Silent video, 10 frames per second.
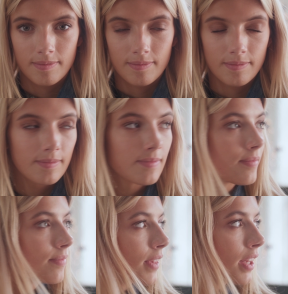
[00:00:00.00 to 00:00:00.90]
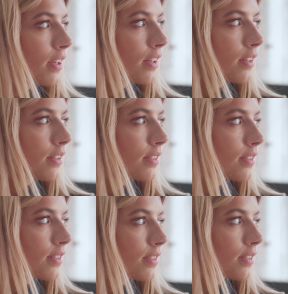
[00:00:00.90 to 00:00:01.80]
of the Lomo
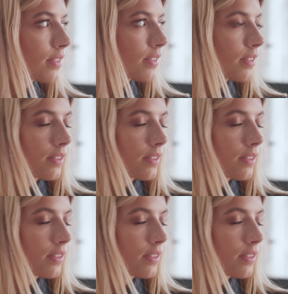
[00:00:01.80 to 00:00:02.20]
lenses there.